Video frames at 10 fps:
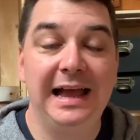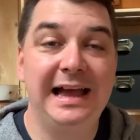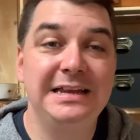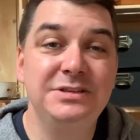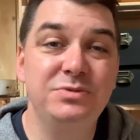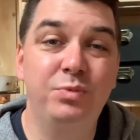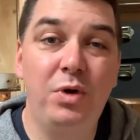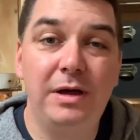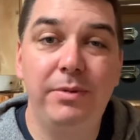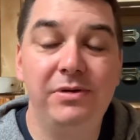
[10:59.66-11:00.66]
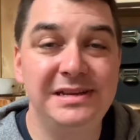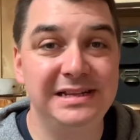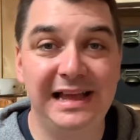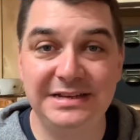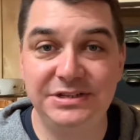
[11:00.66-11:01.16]
And what are
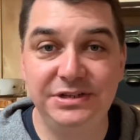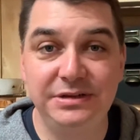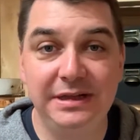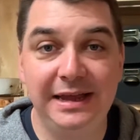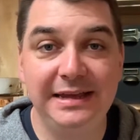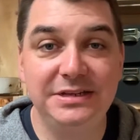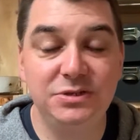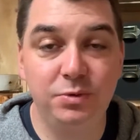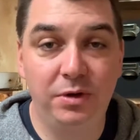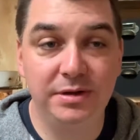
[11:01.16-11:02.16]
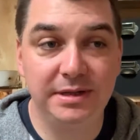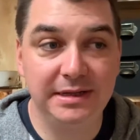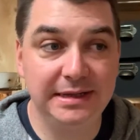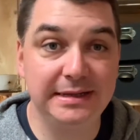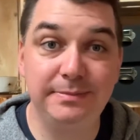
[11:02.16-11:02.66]
parental attitudes like towards
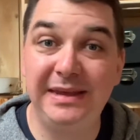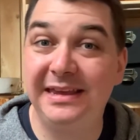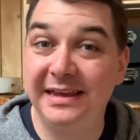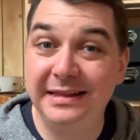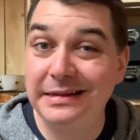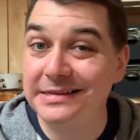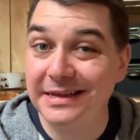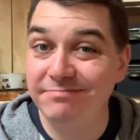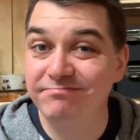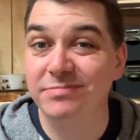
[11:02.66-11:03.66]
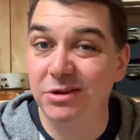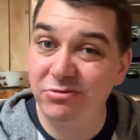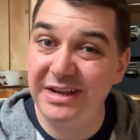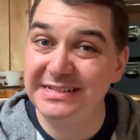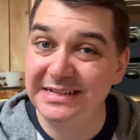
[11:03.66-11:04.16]
things like speaking and listening,
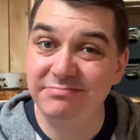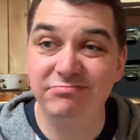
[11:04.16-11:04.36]
reading,